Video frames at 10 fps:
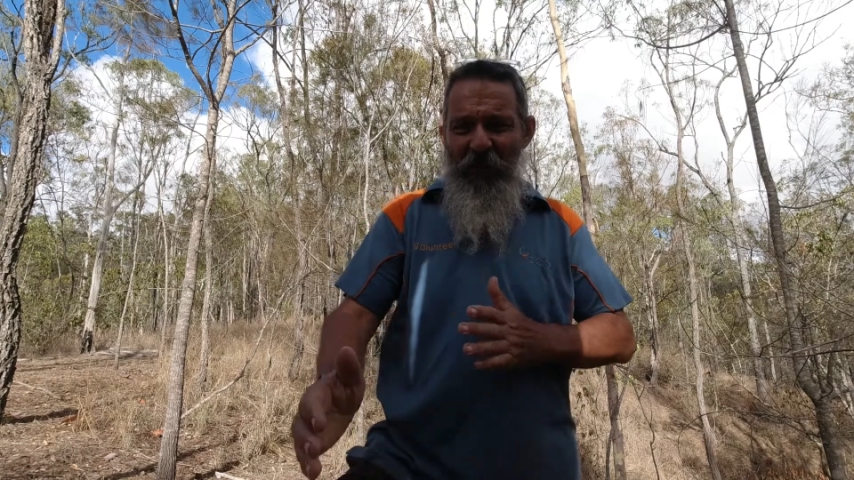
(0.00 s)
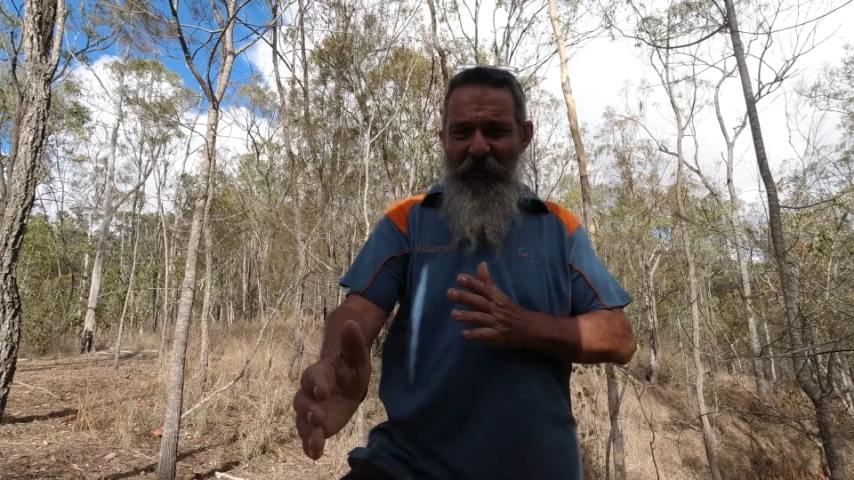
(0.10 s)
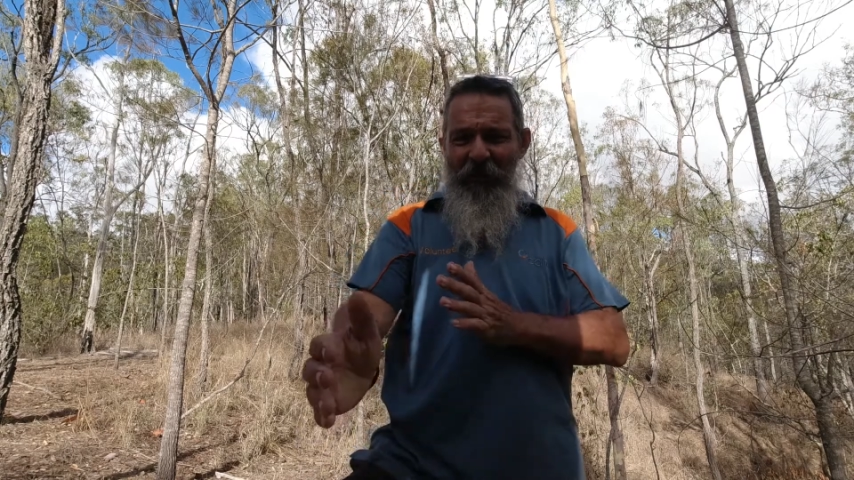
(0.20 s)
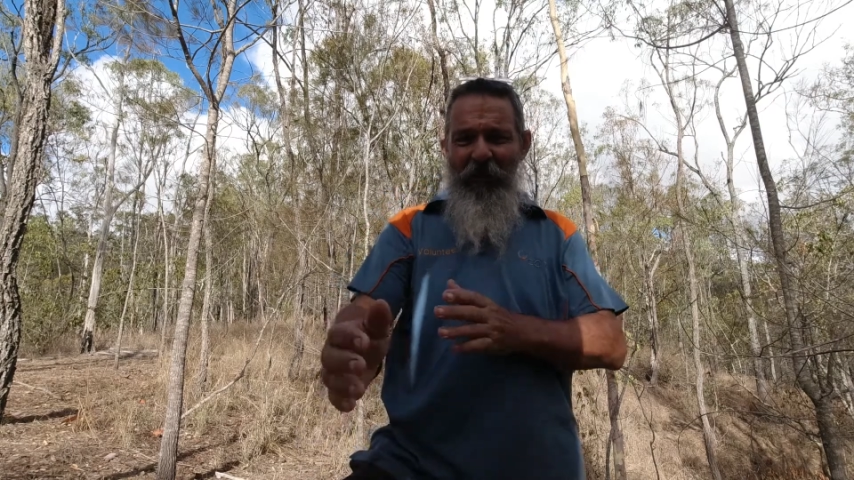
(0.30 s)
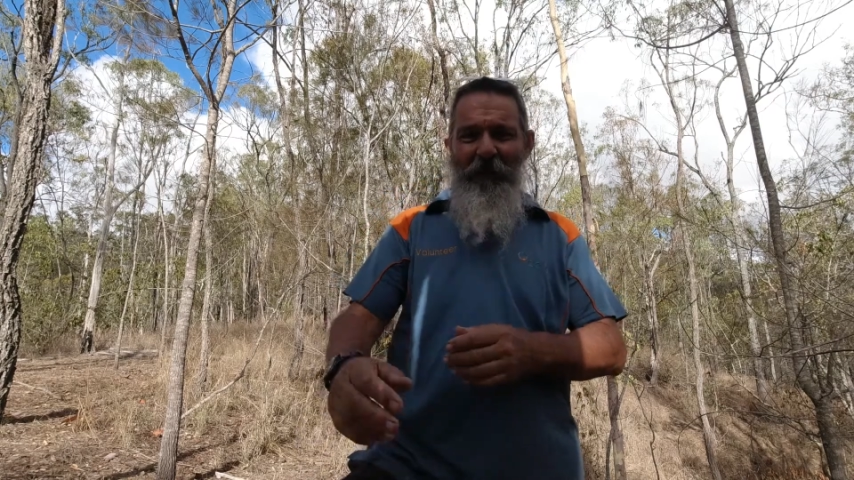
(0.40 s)

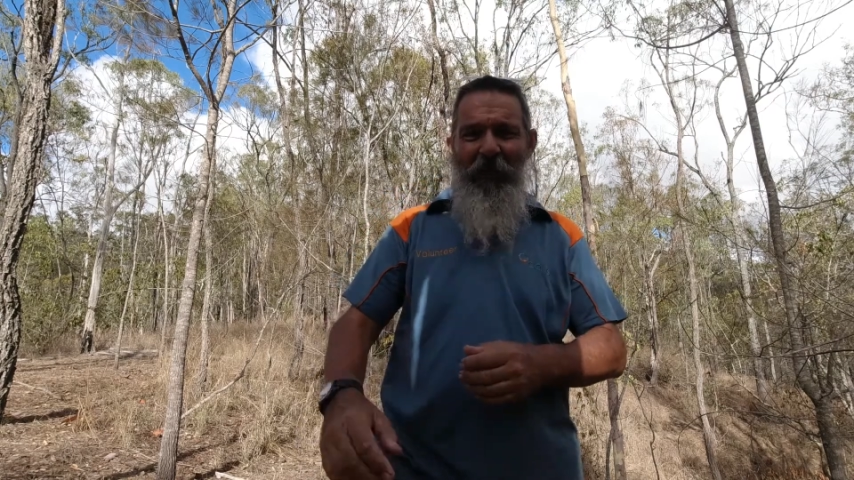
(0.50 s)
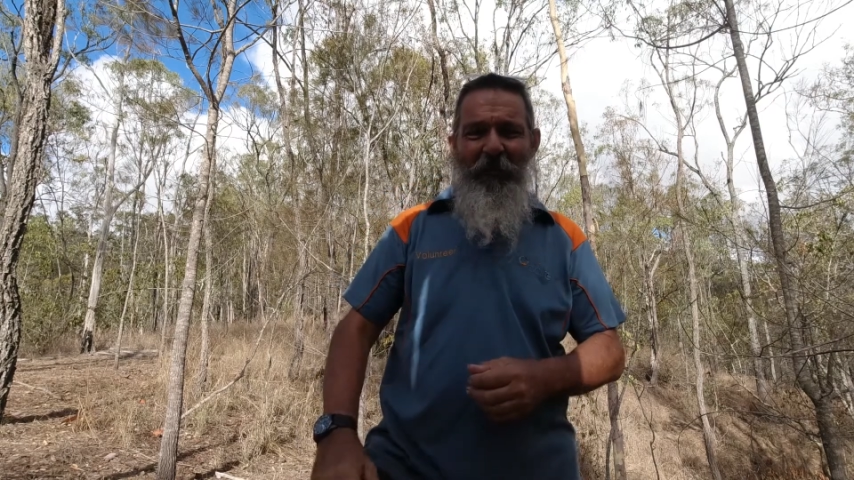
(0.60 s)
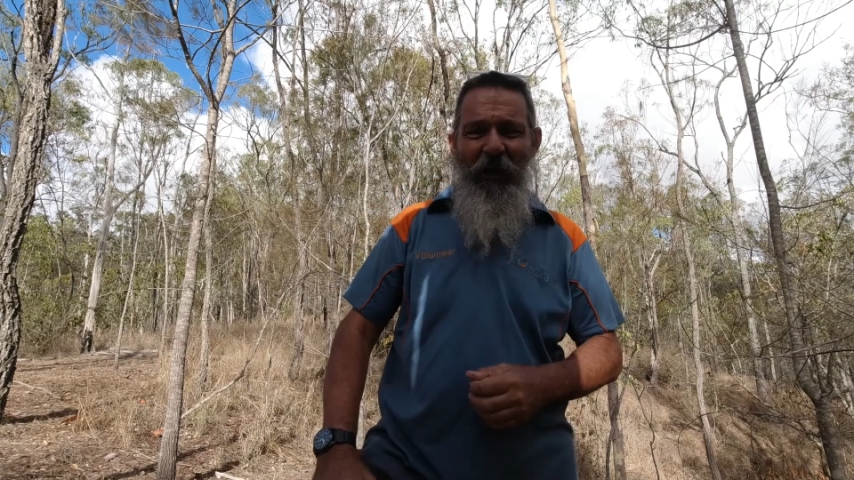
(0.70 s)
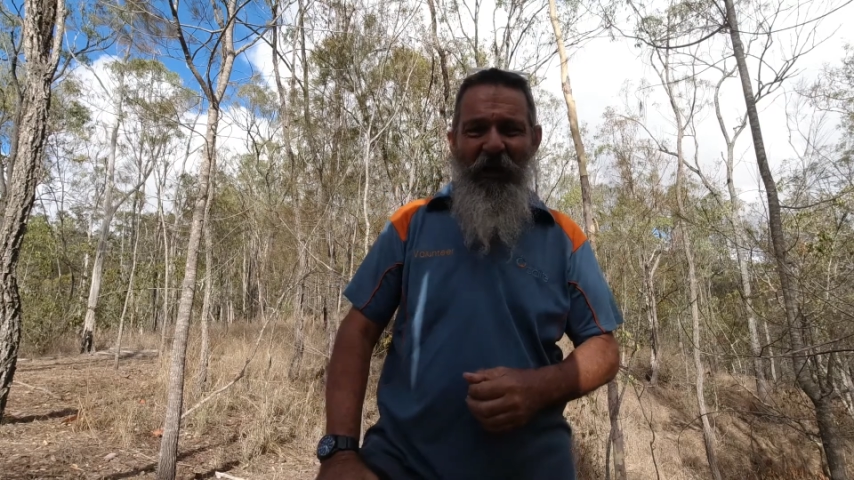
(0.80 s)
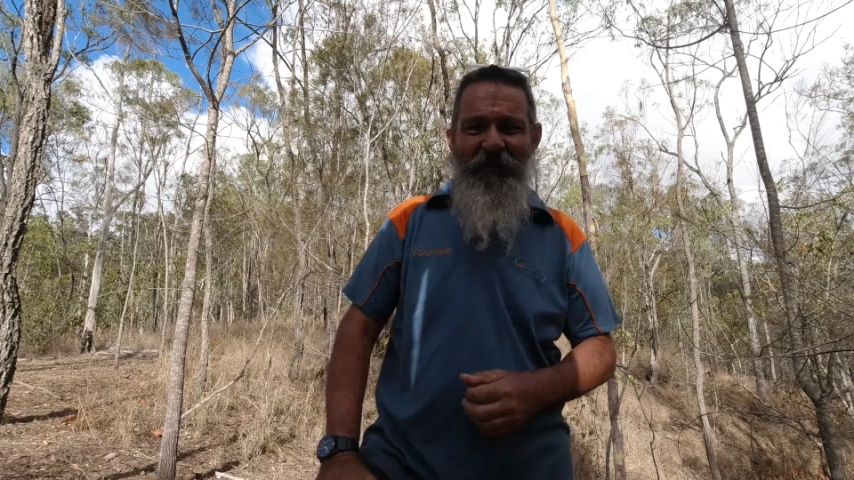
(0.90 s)
and then come
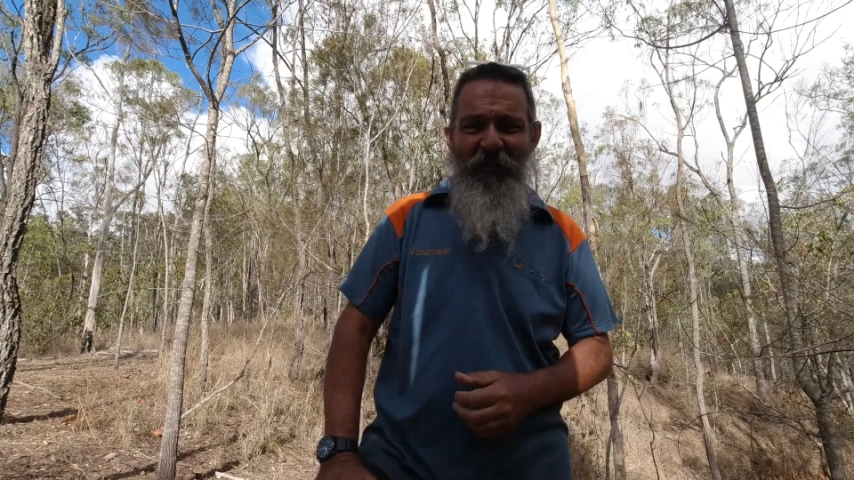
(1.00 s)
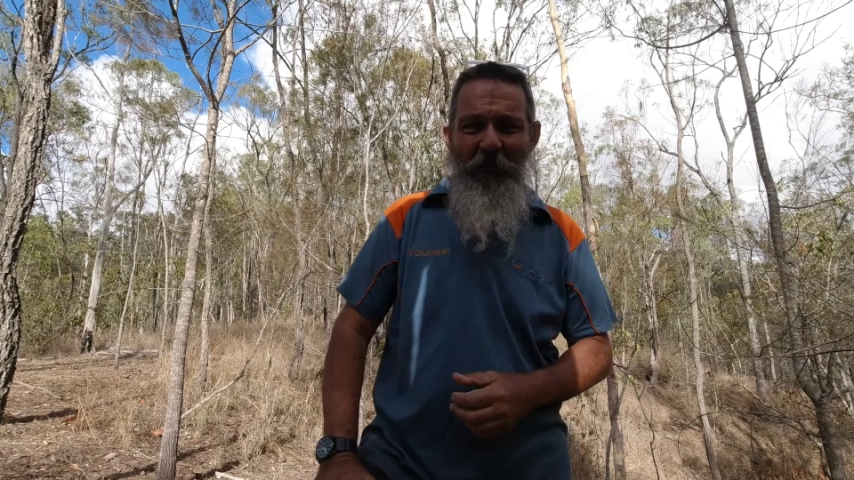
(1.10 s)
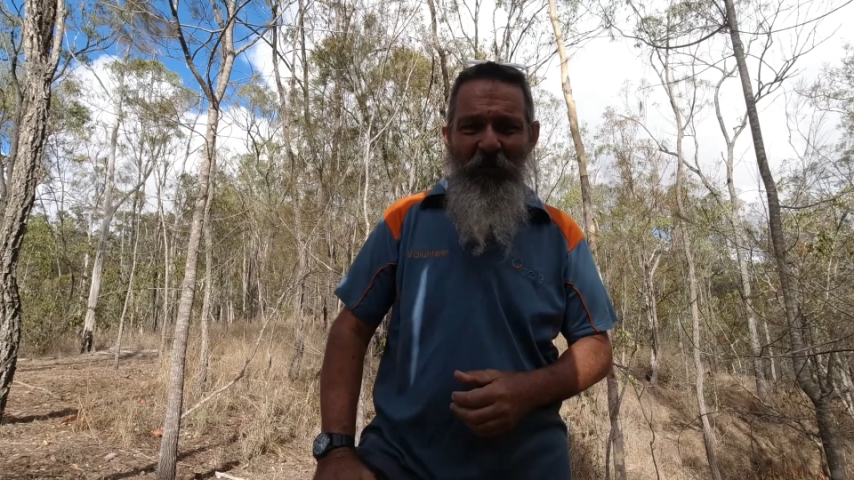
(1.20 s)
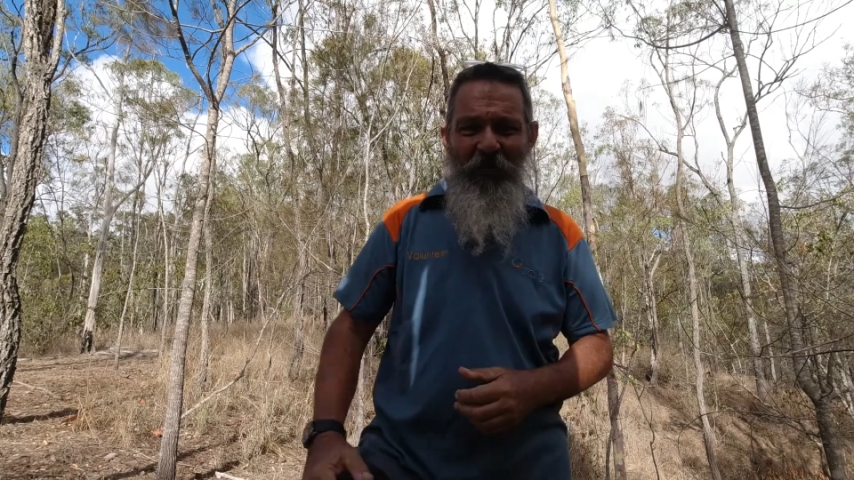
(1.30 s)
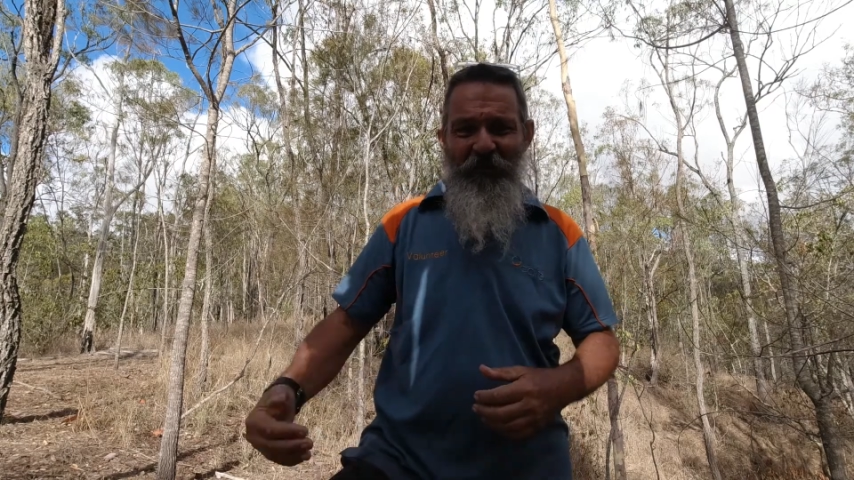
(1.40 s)
back past
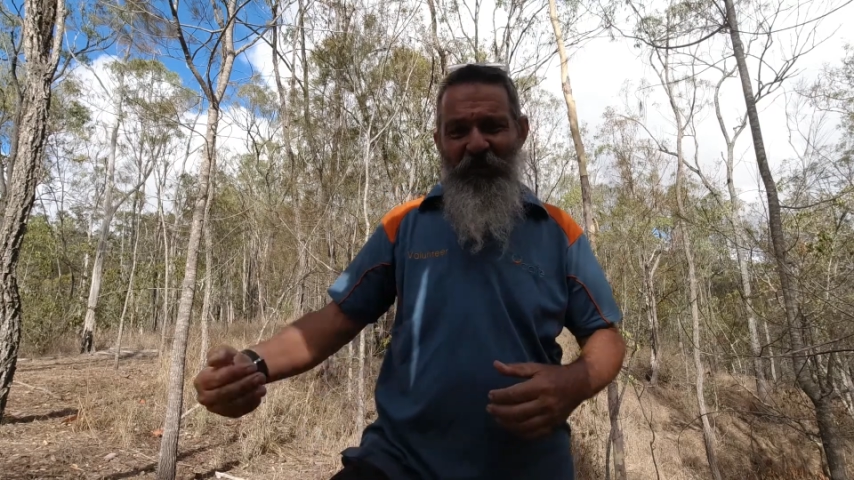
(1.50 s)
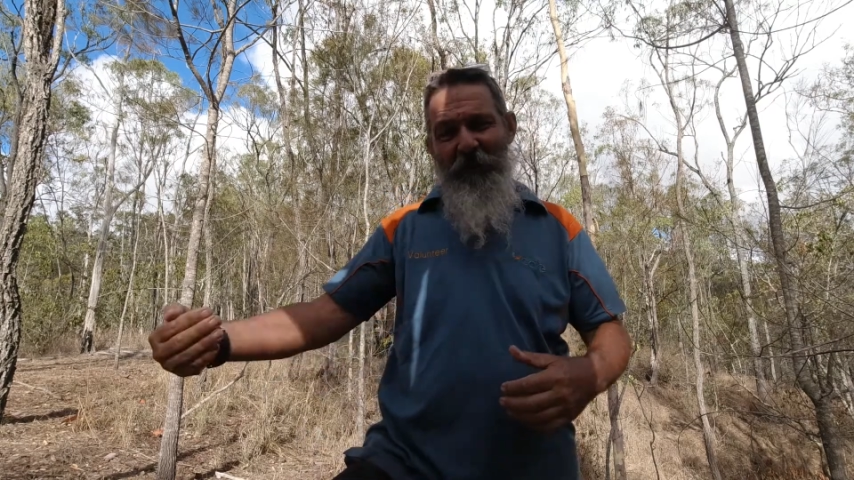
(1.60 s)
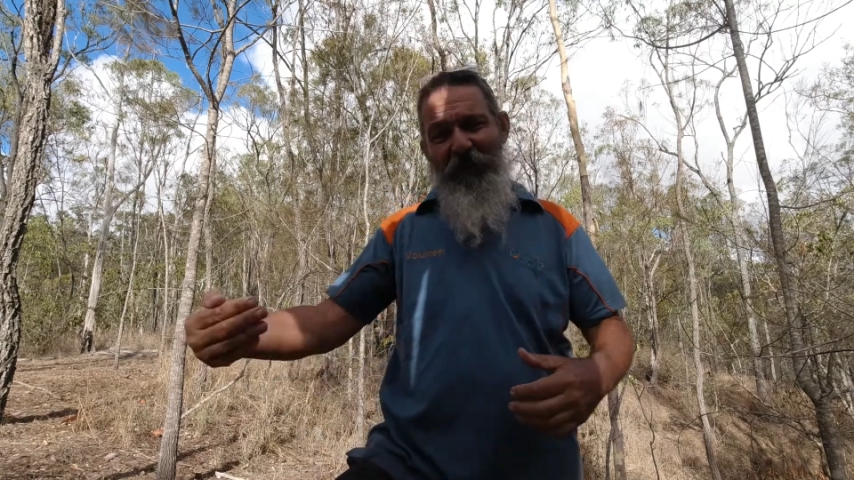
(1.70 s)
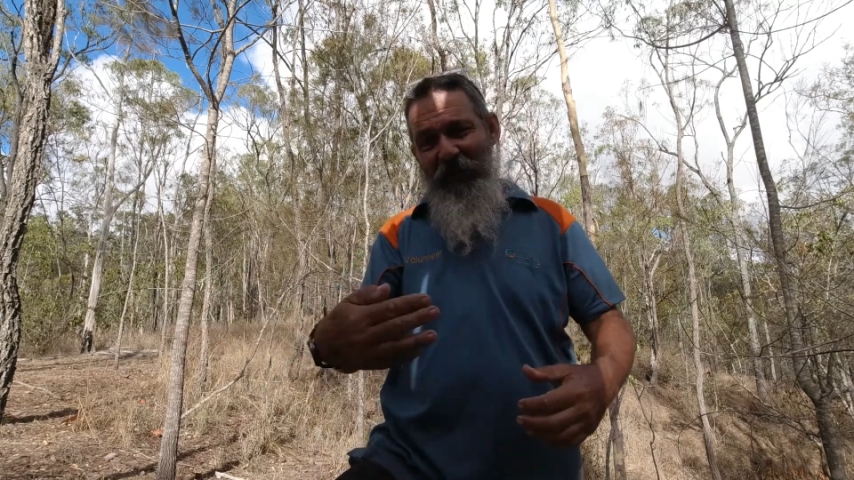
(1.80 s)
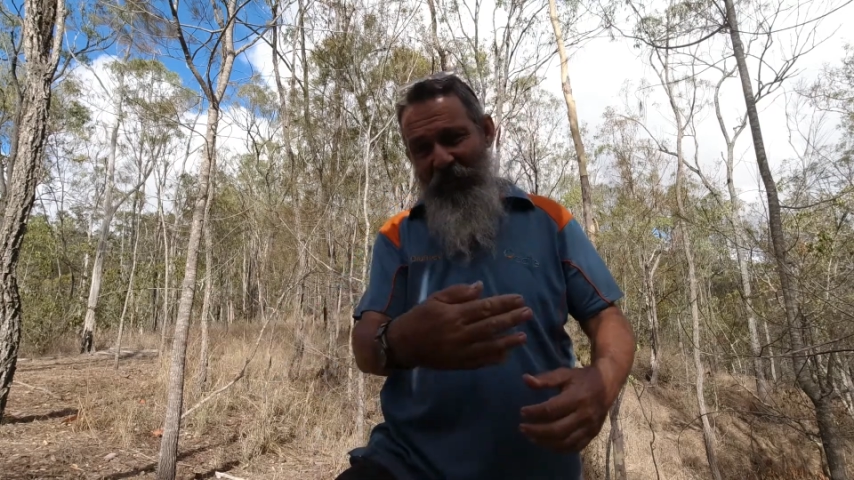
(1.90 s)
everybody else
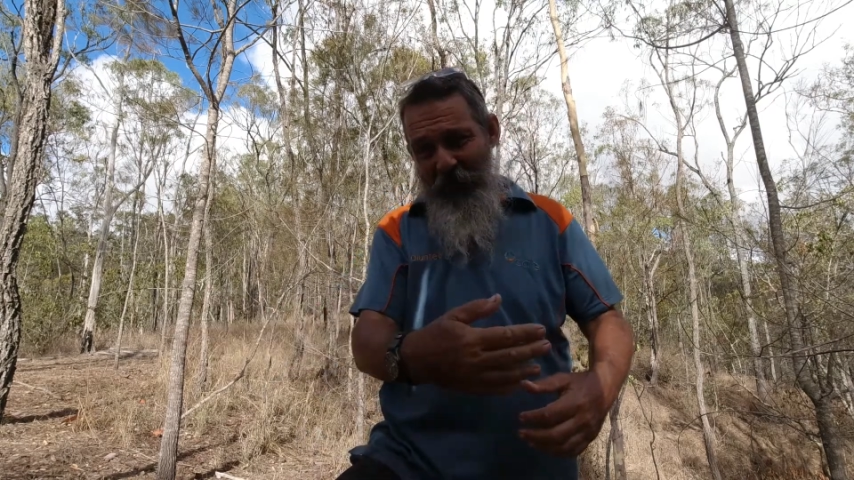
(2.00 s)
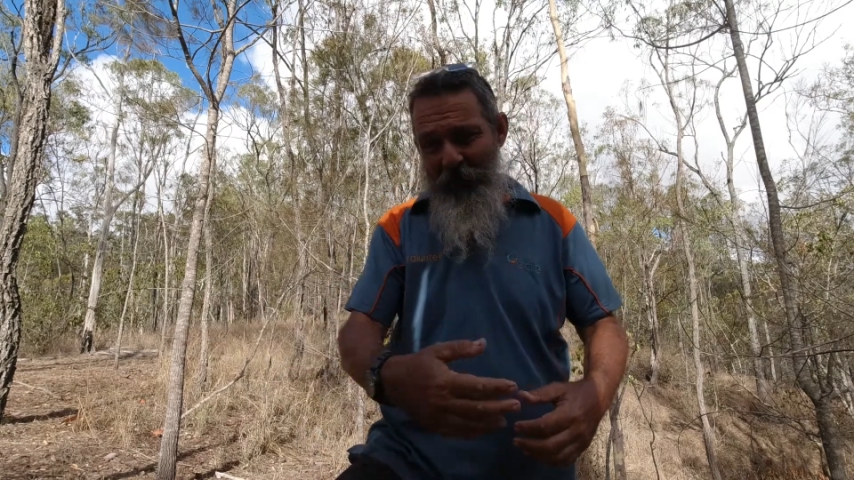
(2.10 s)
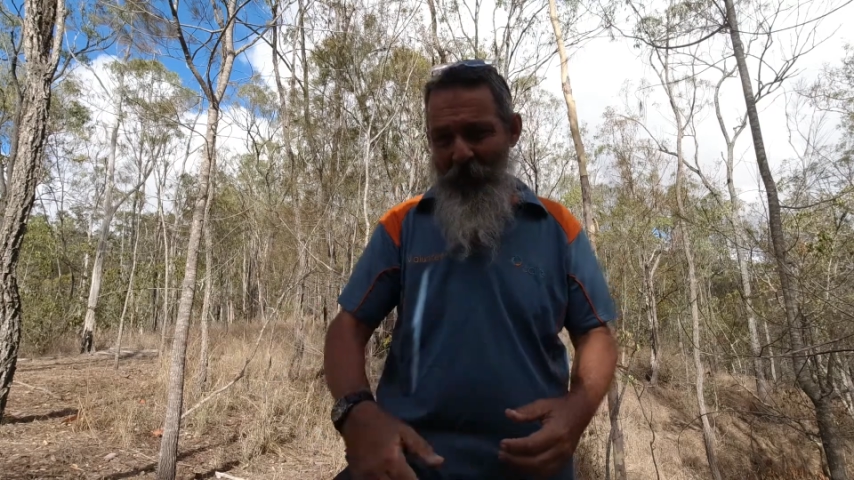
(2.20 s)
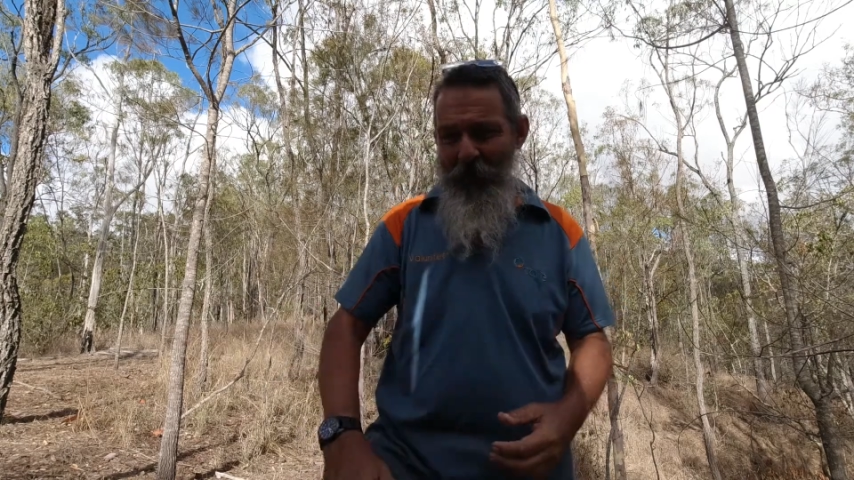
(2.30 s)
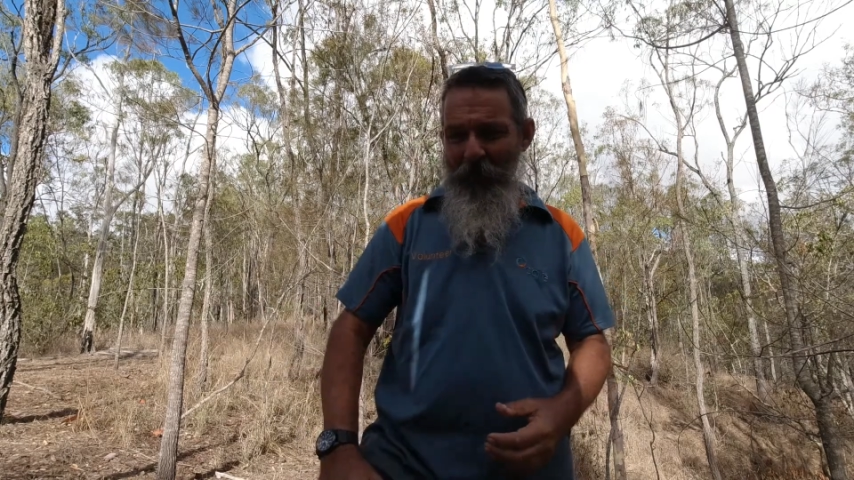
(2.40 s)
coming down.